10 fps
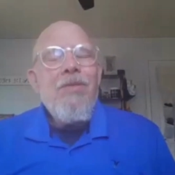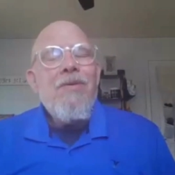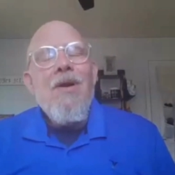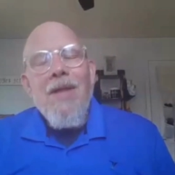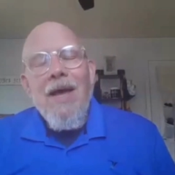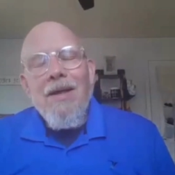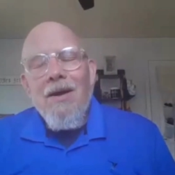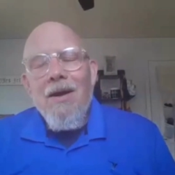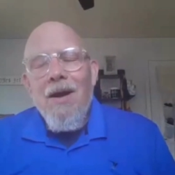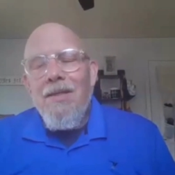but through all that,
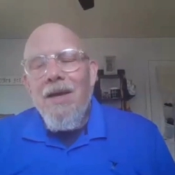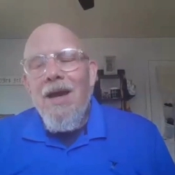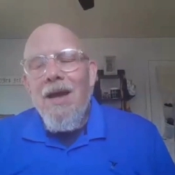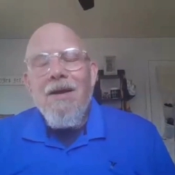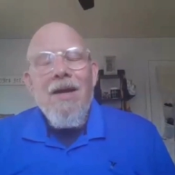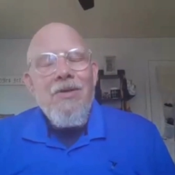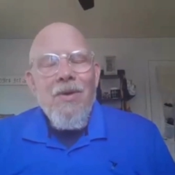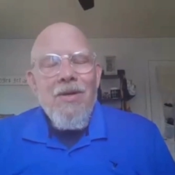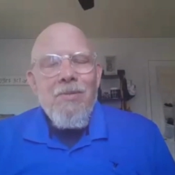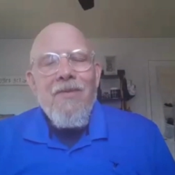the
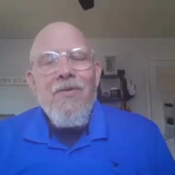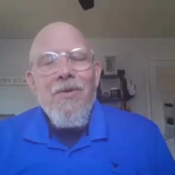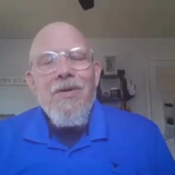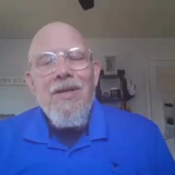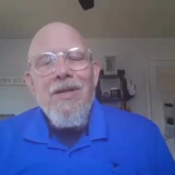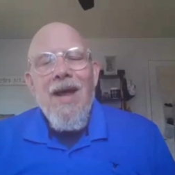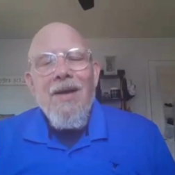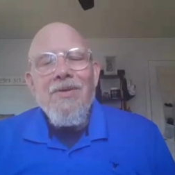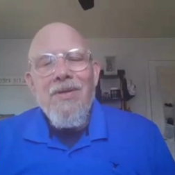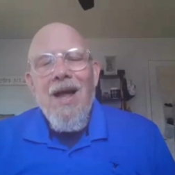congregation raised about
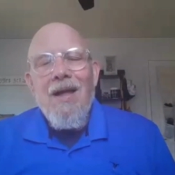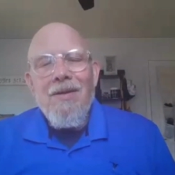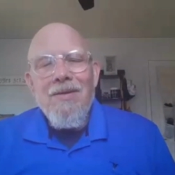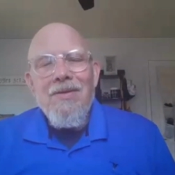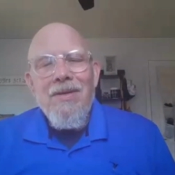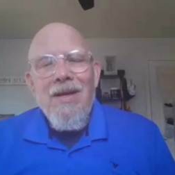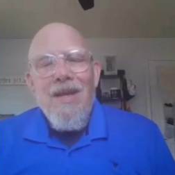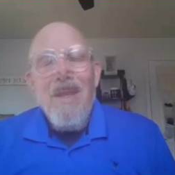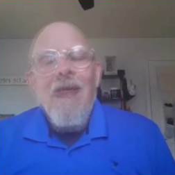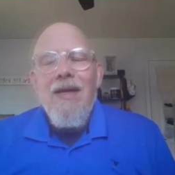$14,000. I
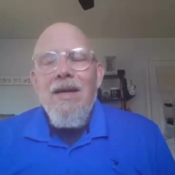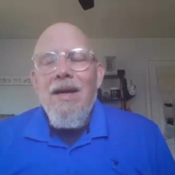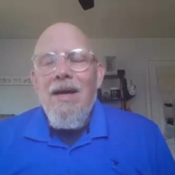think